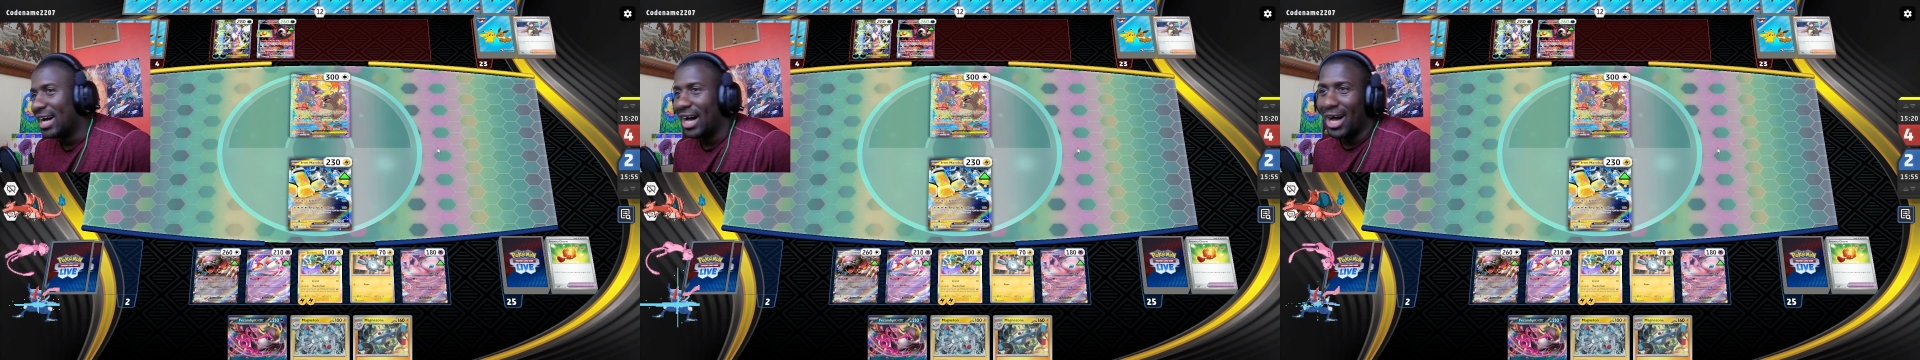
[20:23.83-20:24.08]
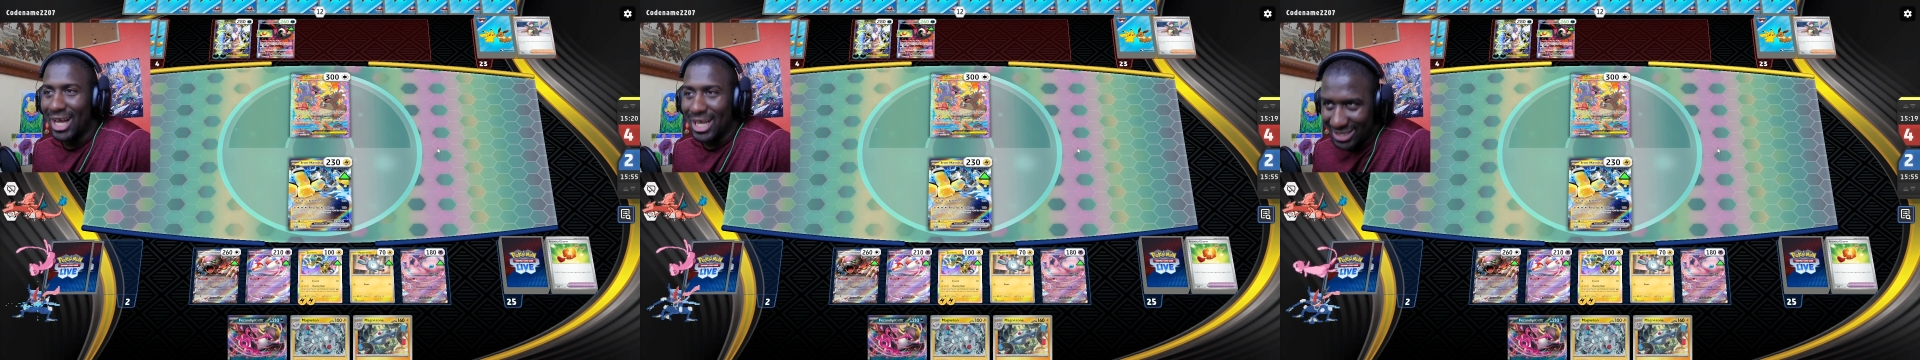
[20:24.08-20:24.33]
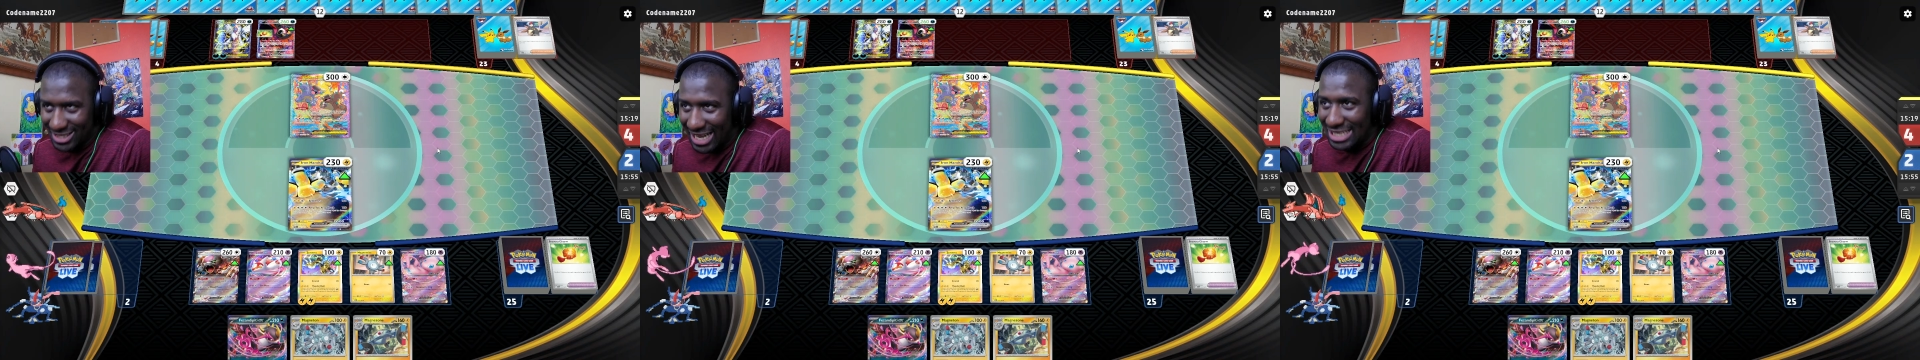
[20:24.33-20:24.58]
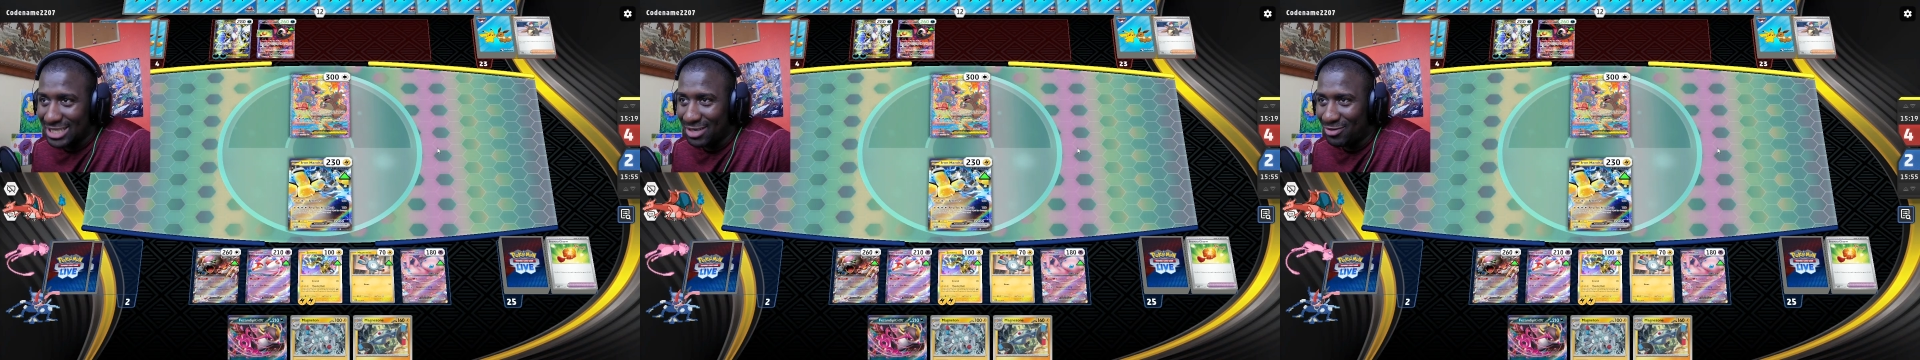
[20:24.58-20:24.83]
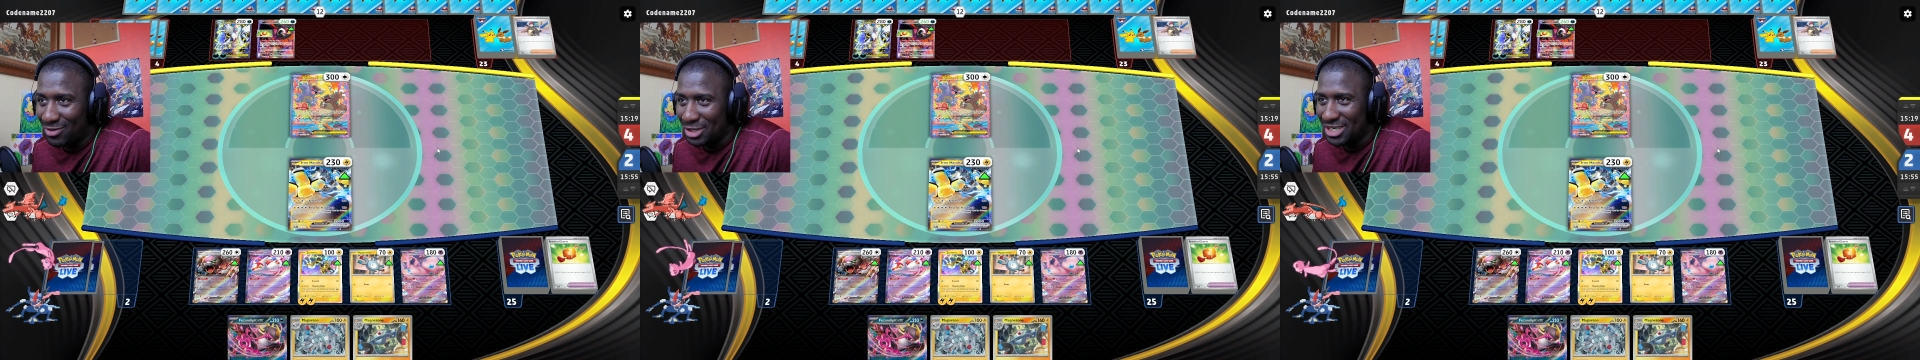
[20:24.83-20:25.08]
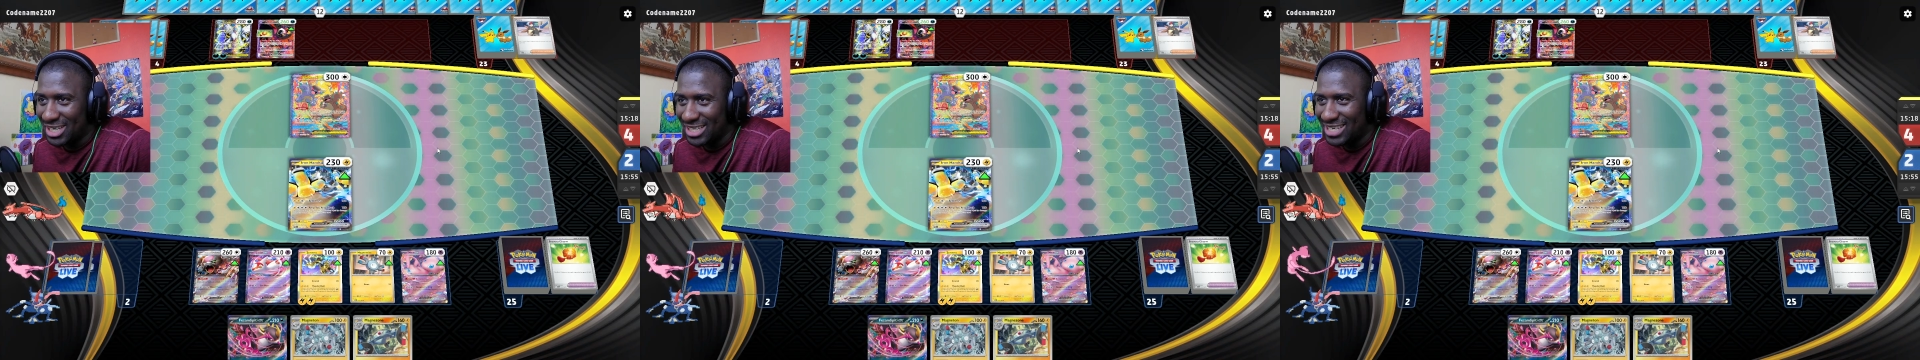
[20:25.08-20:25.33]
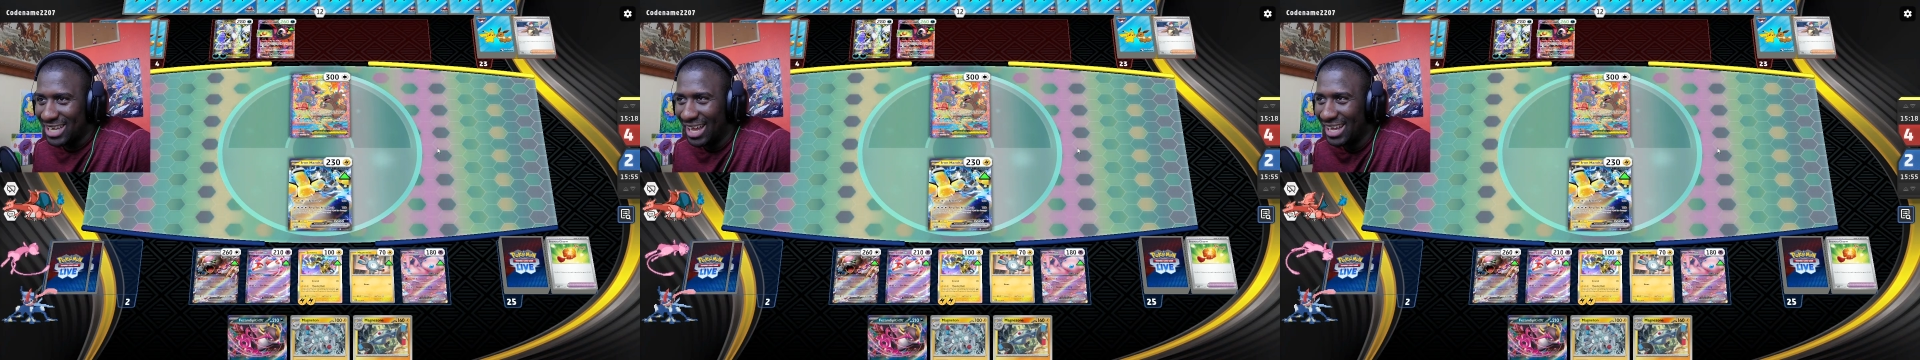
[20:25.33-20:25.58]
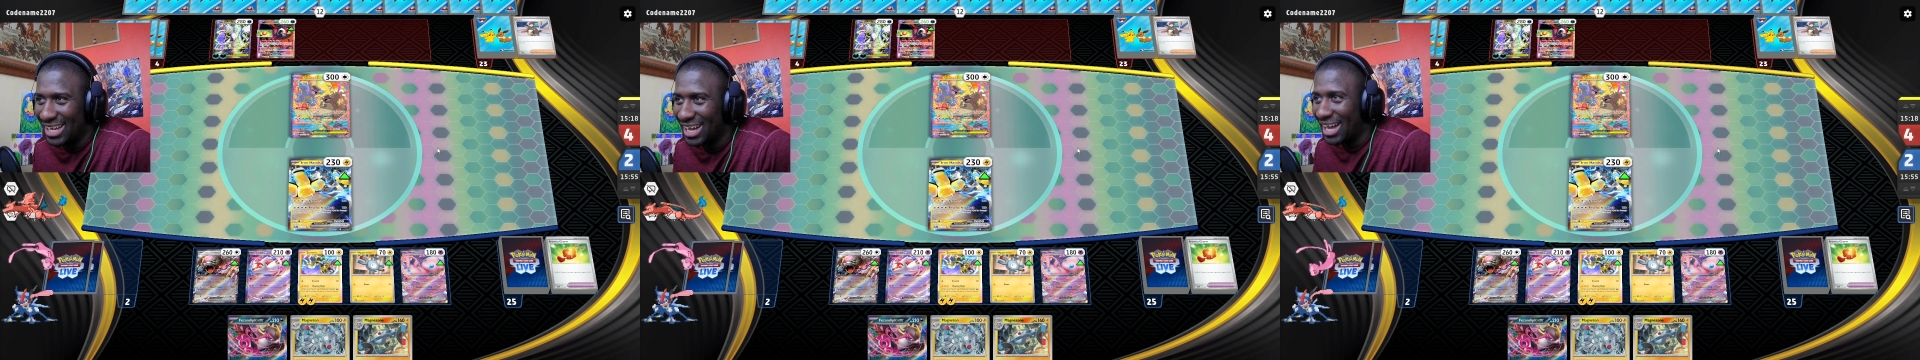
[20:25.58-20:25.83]
that's unfortunate.
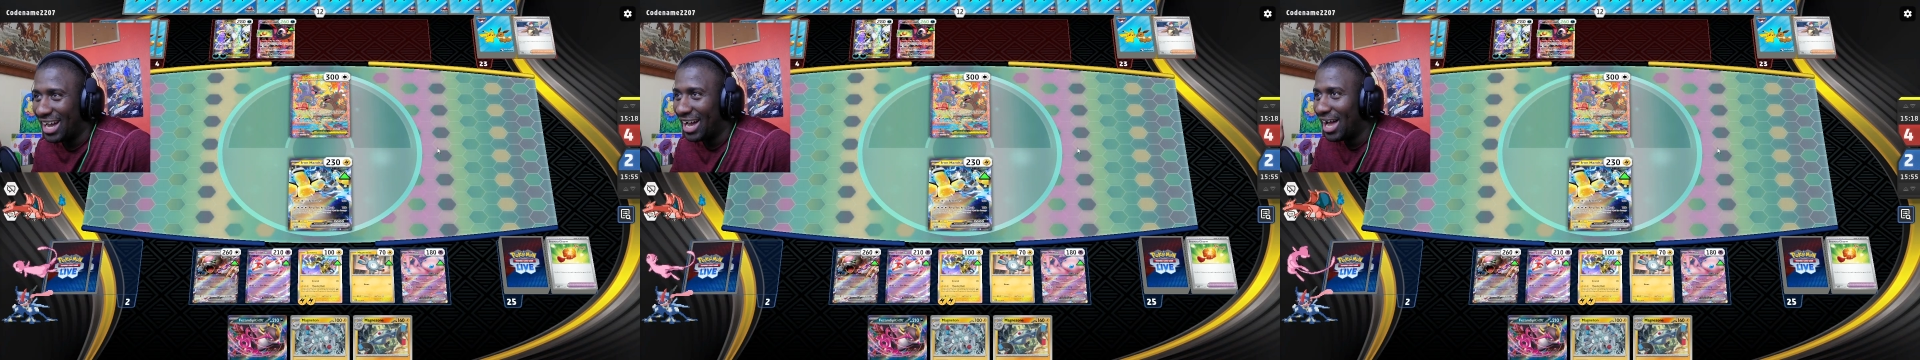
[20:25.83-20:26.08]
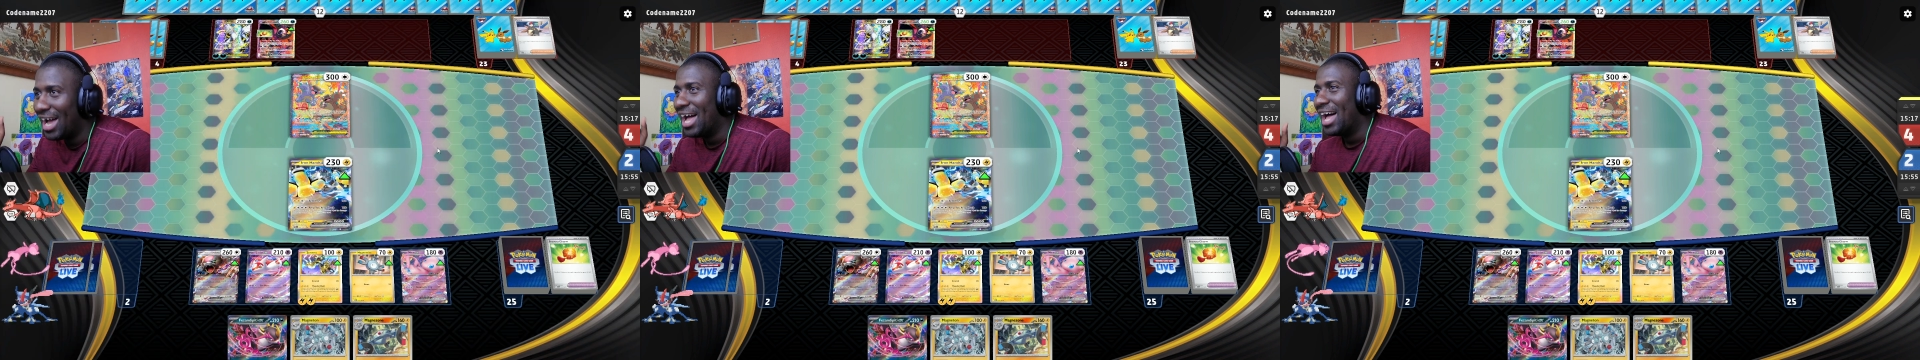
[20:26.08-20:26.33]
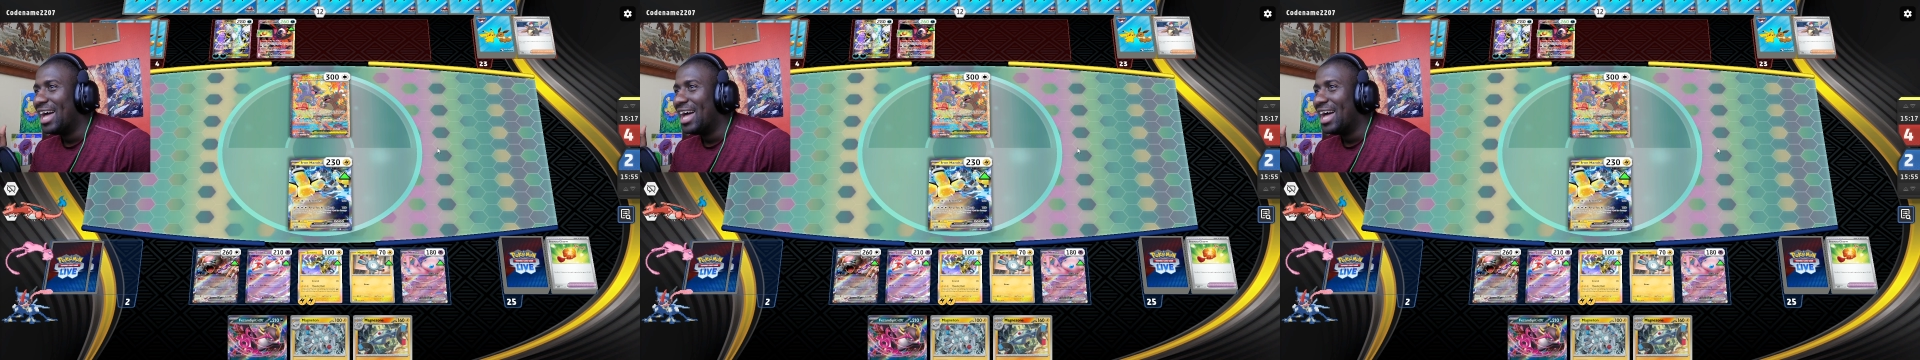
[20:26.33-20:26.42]
Now,